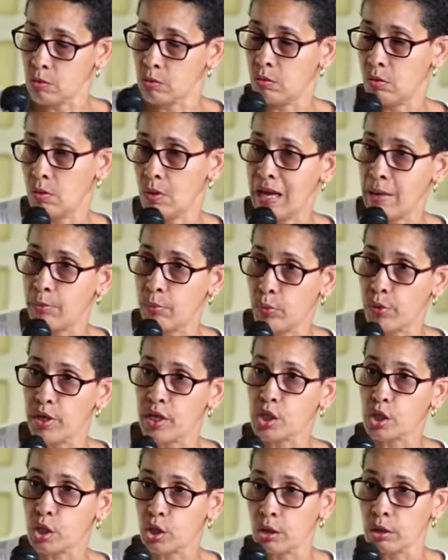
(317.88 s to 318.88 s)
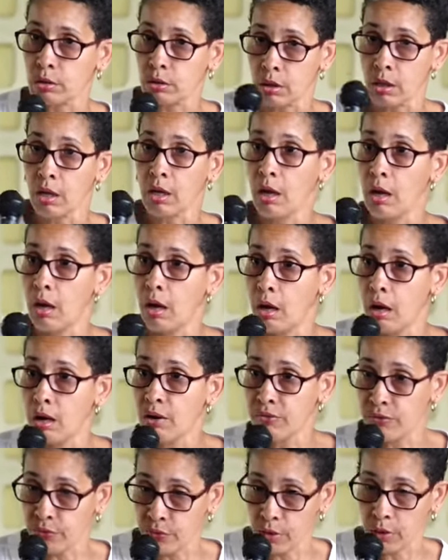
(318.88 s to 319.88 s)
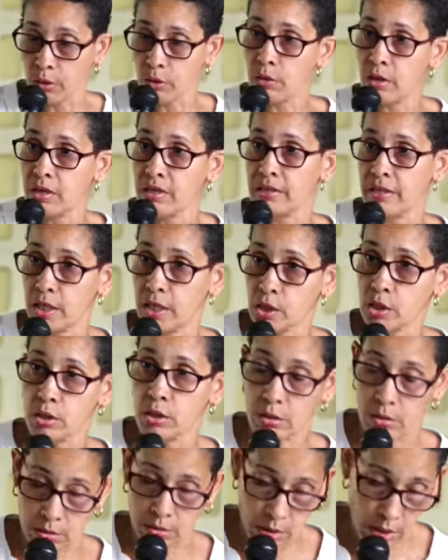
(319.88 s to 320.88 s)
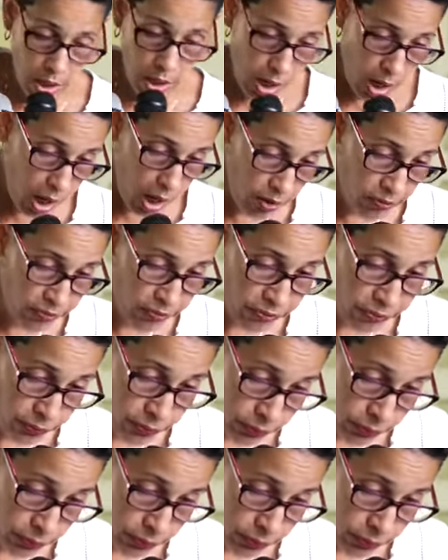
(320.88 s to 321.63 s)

collaboration of a cross-section of